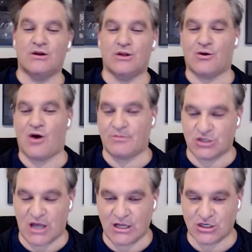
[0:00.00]
Look how I'm
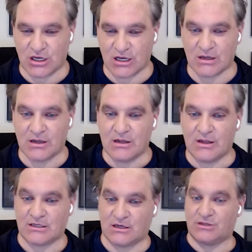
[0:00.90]
changing.
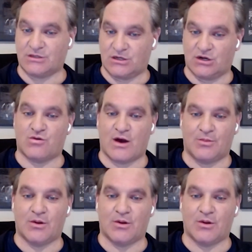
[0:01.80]
That's an incredible